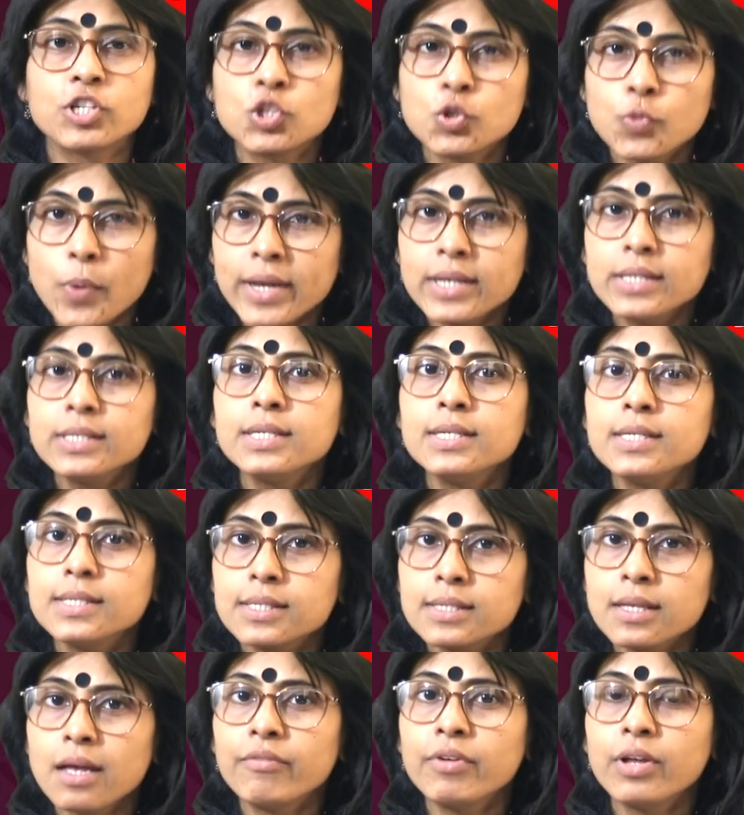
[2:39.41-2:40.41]

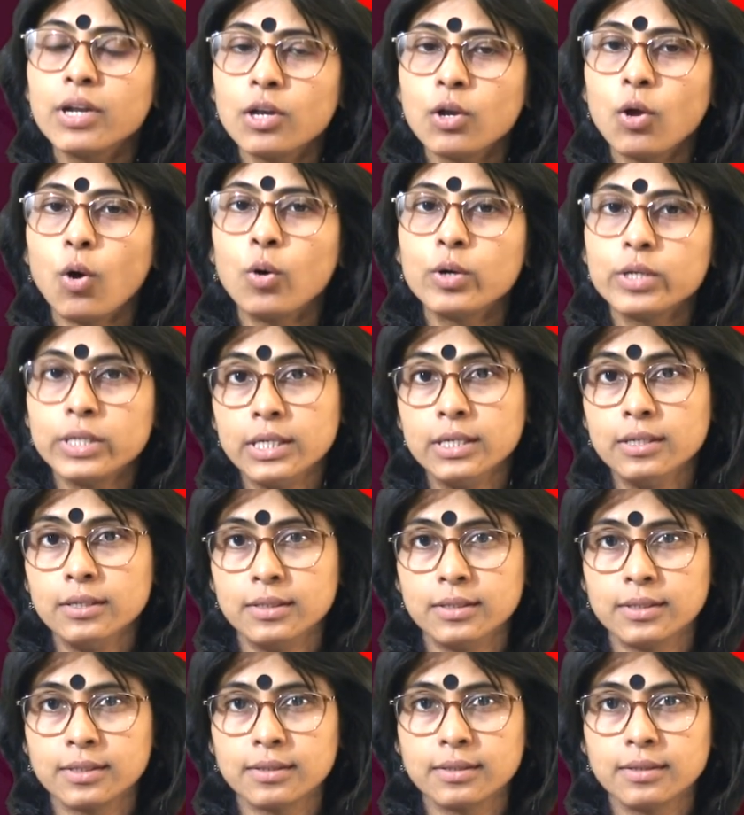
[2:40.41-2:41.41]
27 long
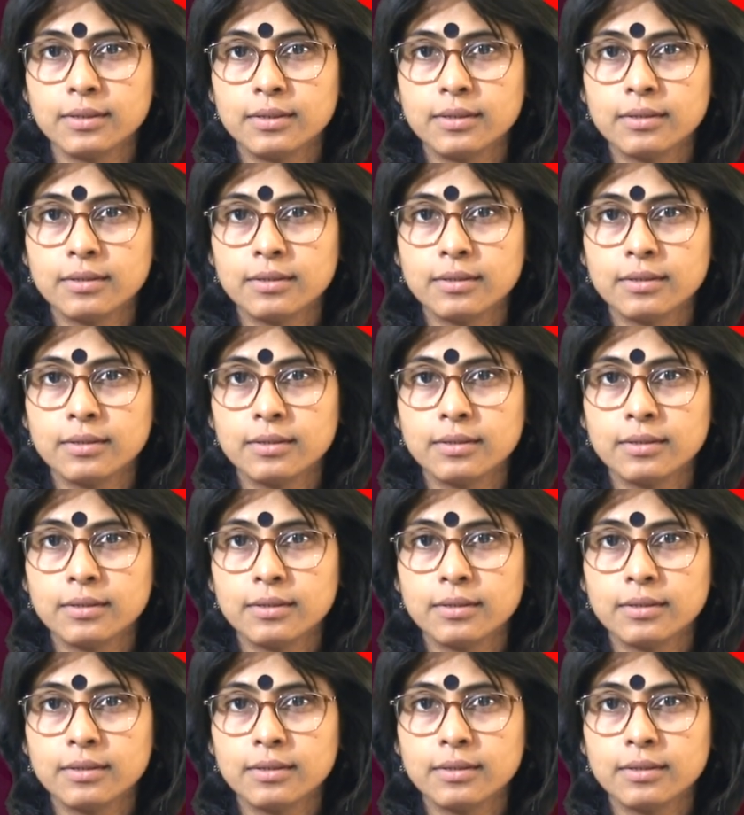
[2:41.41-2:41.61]
years.